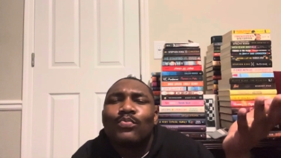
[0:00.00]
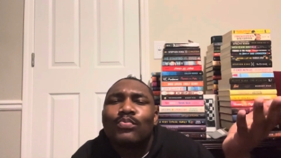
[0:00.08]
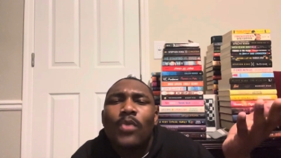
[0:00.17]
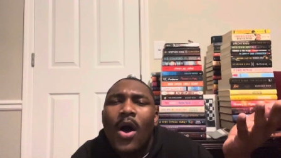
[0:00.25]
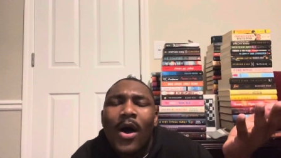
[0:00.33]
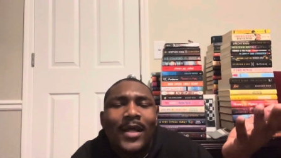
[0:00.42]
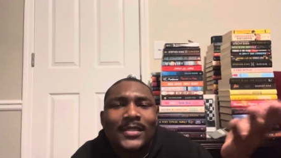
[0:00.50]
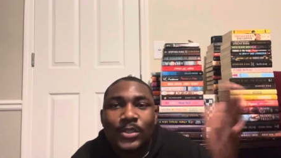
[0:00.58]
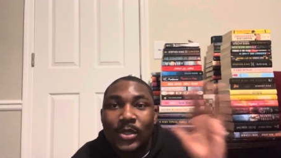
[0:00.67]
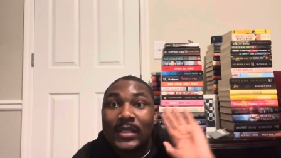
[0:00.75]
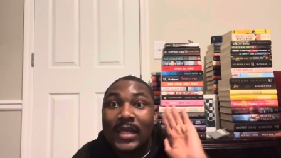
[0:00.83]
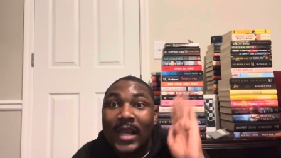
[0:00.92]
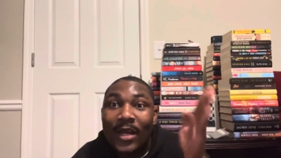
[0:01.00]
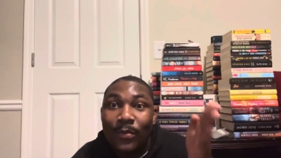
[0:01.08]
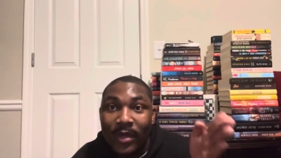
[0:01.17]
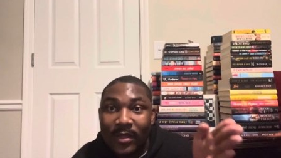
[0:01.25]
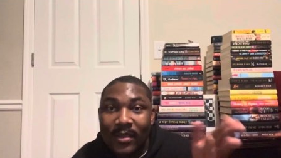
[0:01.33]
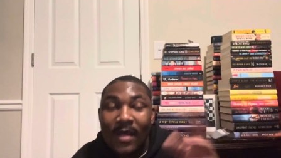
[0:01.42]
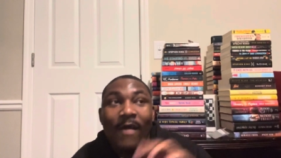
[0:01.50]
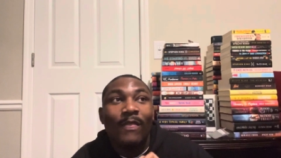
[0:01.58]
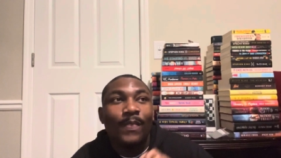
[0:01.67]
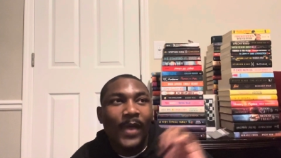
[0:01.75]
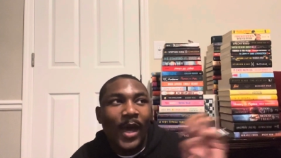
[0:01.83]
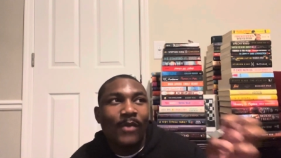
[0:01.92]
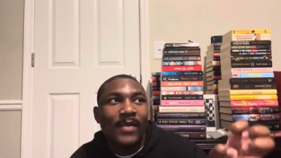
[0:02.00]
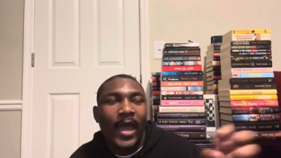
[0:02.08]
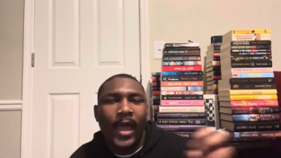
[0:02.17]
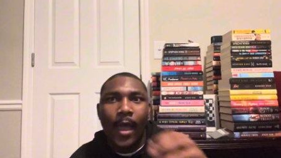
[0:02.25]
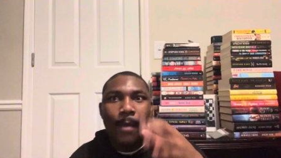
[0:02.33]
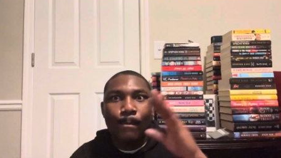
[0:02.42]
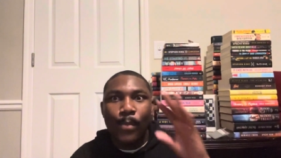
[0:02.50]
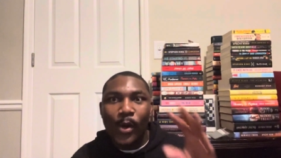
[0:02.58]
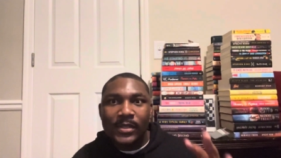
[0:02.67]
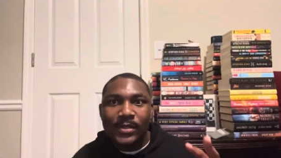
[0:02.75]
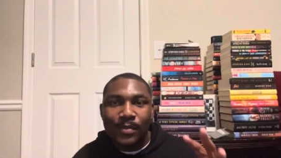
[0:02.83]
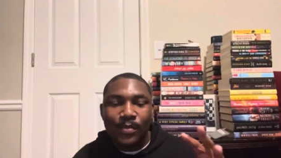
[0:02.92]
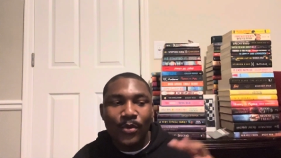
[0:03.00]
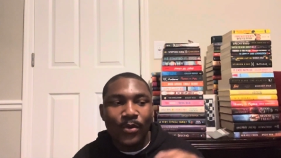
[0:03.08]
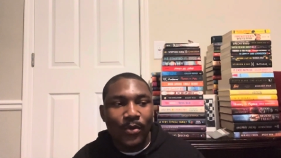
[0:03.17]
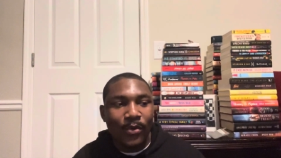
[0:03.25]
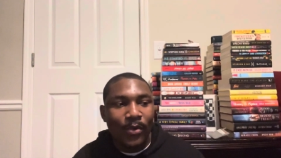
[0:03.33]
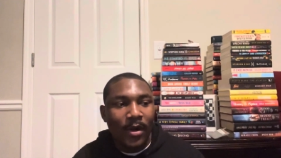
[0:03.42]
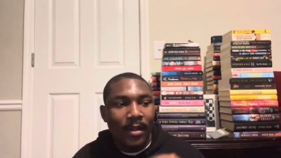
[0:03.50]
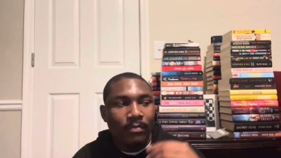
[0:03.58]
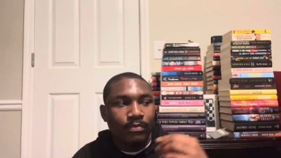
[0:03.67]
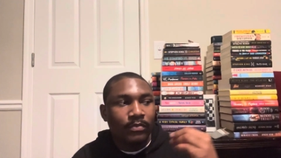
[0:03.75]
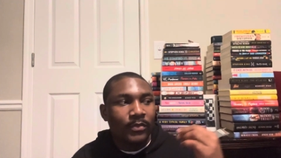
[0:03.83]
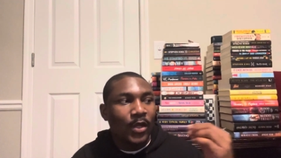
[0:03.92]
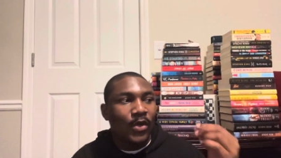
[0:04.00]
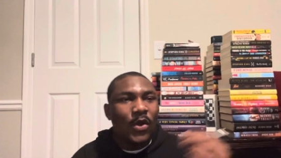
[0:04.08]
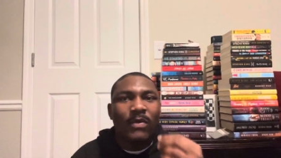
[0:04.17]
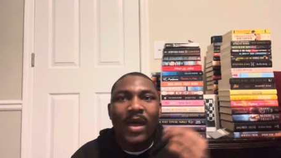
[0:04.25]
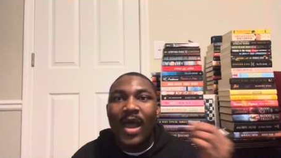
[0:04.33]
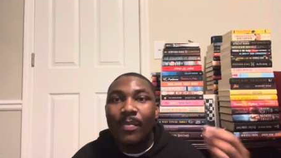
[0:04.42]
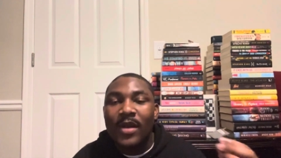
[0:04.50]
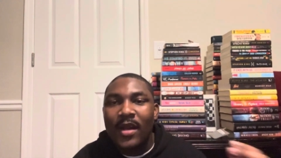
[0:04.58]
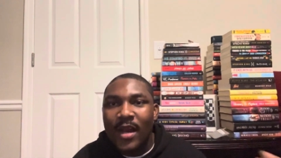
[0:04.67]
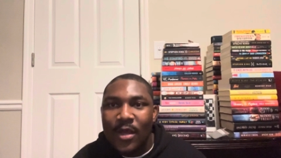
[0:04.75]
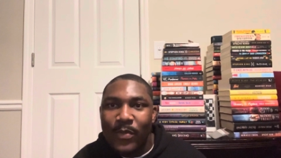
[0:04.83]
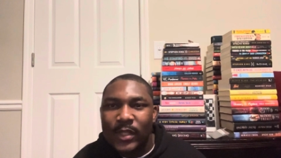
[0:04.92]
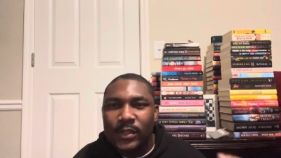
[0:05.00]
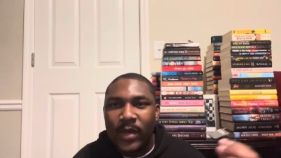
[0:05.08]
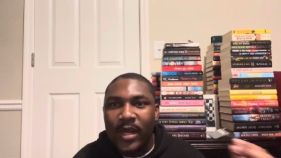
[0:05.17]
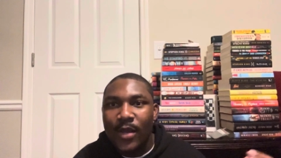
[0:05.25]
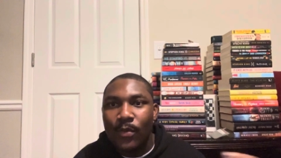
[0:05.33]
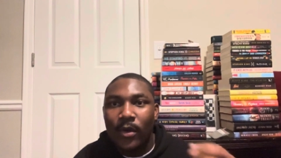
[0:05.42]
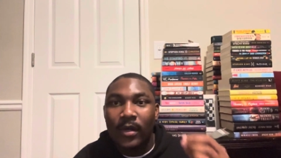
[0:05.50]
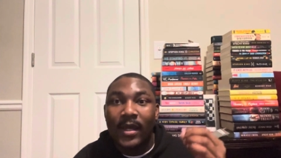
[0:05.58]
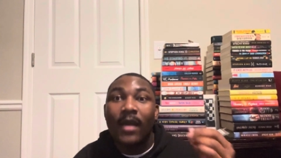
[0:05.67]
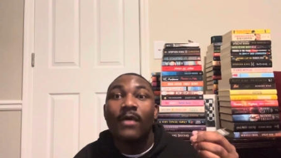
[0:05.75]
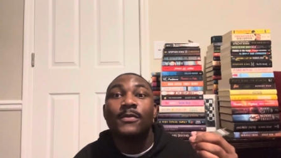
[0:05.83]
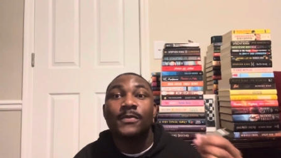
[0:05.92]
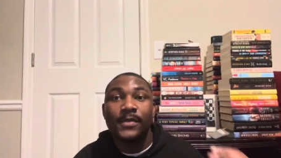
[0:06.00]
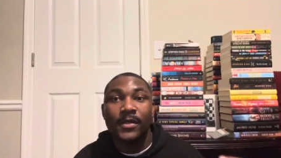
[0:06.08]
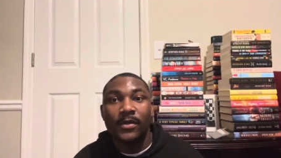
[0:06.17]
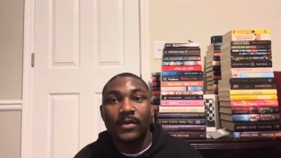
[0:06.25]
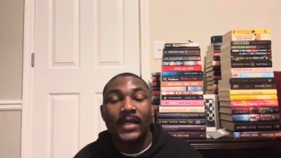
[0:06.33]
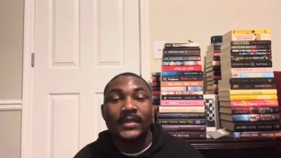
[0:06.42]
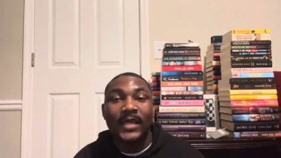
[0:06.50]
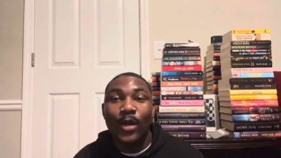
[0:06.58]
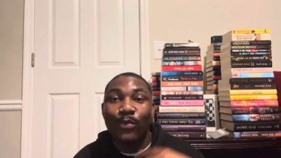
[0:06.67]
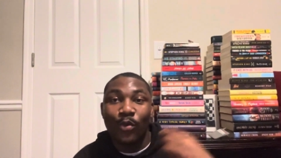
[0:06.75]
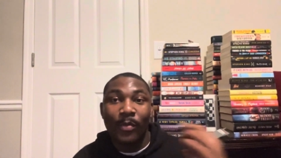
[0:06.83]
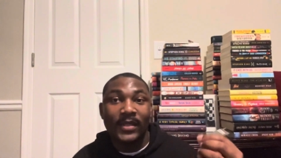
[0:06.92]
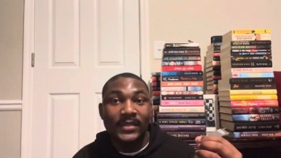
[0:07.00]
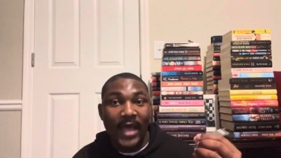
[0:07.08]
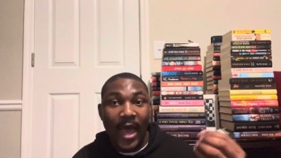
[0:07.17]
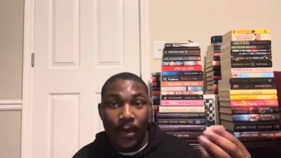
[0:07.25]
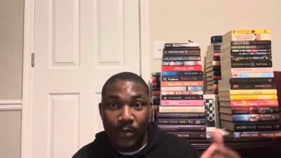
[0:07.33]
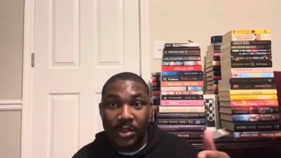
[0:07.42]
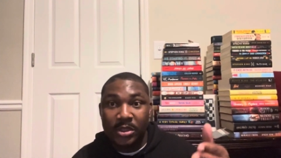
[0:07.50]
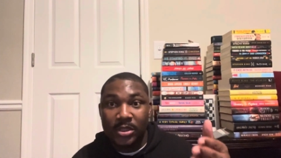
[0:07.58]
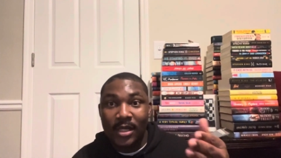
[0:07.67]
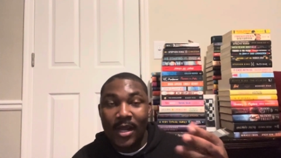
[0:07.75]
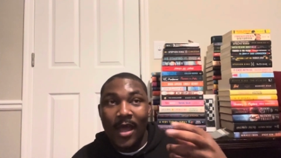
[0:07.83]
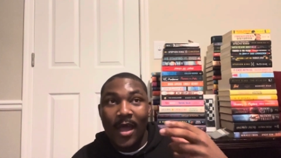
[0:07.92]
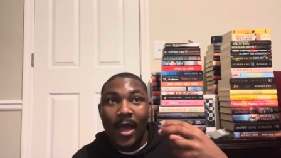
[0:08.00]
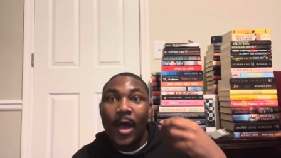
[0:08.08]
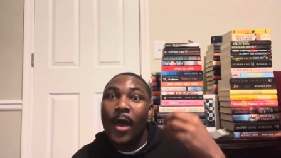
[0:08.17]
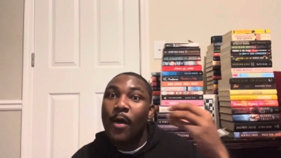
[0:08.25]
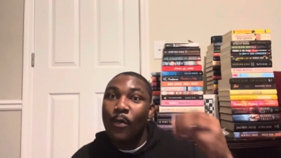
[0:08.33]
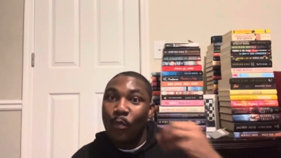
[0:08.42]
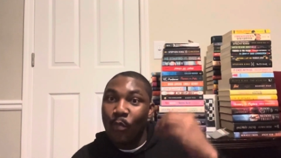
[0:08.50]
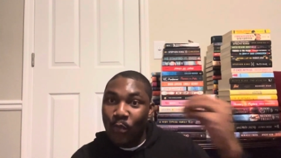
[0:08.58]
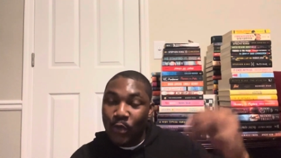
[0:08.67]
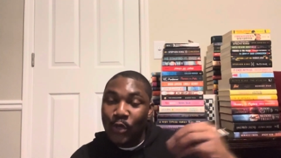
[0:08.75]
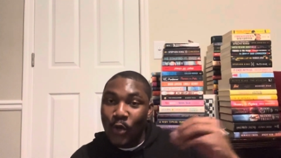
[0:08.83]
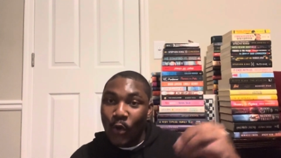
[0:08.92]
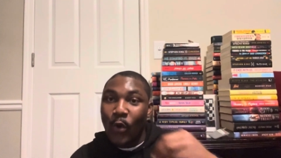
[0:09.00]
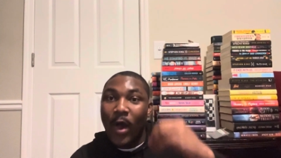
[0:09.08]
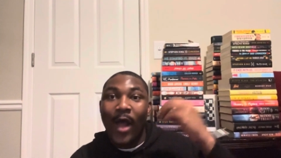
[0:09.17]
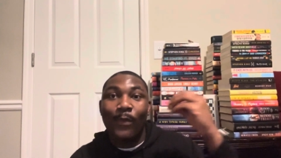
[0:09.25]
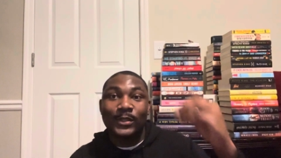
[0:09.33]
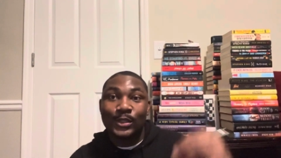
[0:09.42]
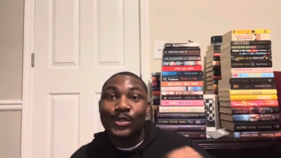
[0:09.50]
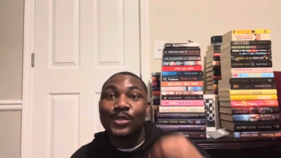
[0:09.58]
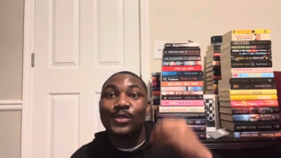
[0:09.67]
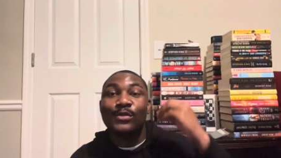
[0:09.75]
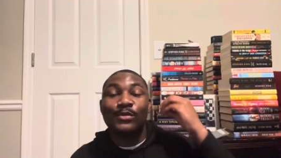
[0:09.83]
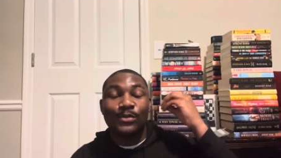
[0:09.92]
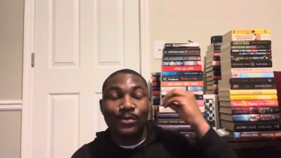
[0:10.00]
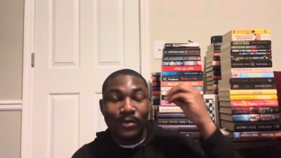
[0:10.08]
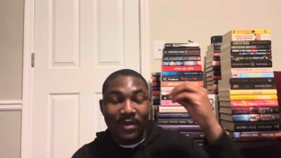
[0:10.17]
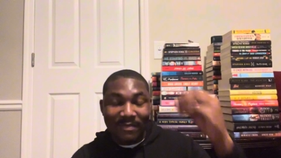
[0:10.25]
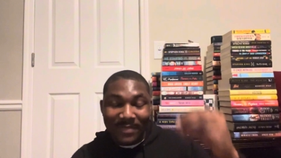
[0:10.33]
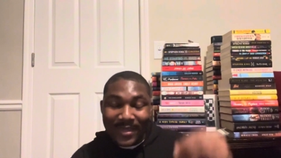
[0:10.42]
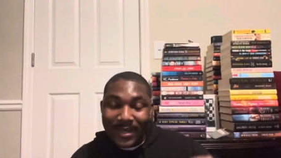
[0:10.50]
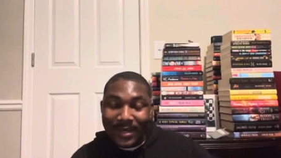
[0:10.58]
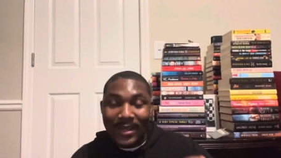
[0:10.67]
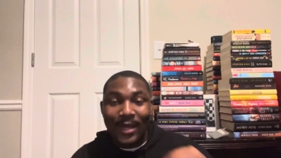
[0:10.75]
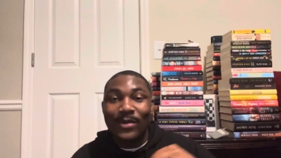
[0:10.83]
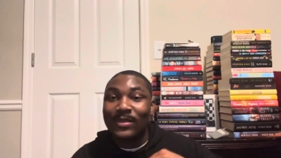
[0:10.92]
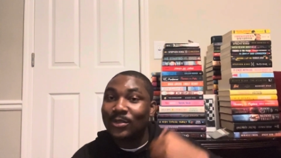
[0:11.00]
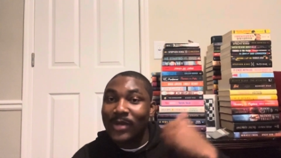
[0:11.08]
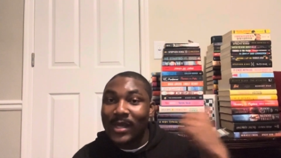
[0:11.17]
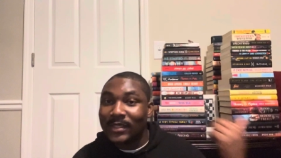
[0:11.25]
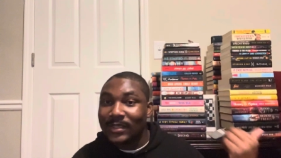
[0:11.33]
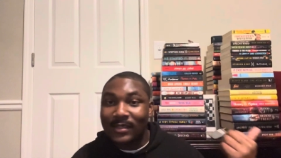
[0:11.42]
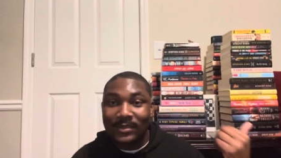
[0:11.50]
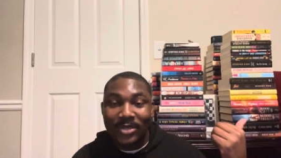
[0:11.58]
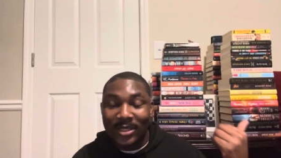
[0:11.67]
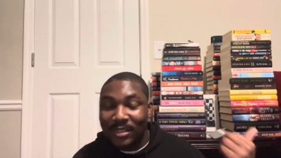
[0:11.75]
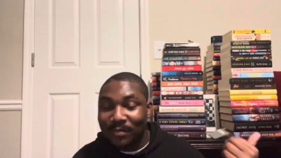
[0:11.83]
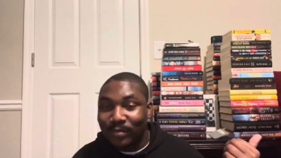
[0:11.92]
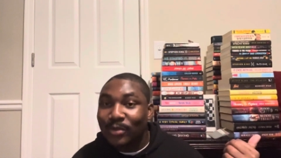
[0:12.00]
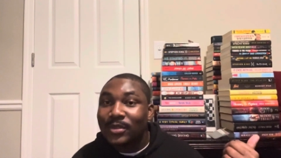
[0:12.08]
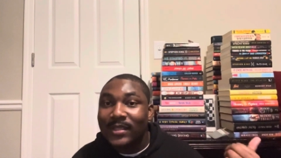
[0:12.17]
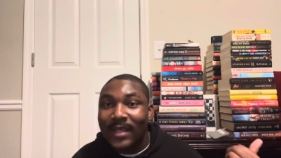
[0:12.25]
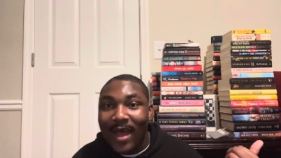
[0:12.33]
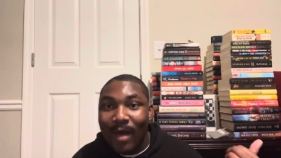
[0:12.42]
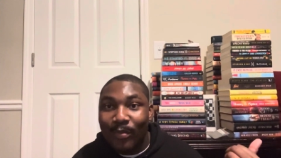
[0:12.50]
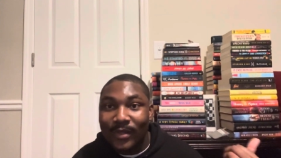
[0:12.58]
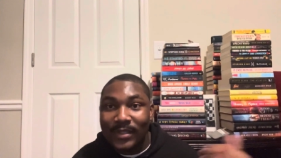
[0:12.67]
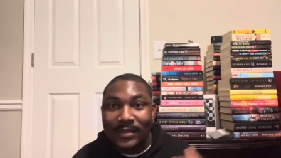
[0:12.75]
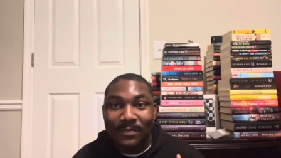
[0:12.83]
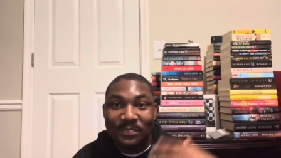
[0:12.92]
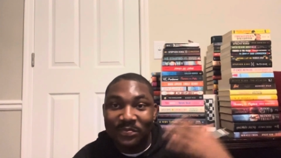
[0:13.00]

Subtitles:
heart just led with. The kind of like impossible love can happen in any way to anyone kind of feel. That's the kind of romance I wish, I was introduced to immediately, and not the tragic bullshit that happened